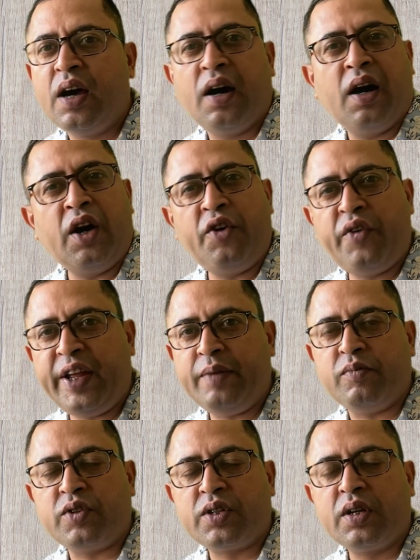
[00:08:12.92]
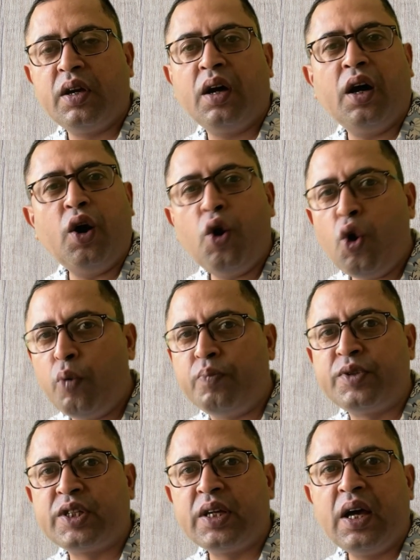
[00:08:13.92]
Her dreams, her
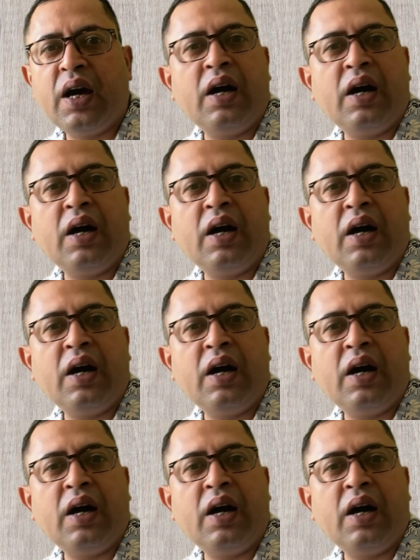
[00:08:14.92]
hopes,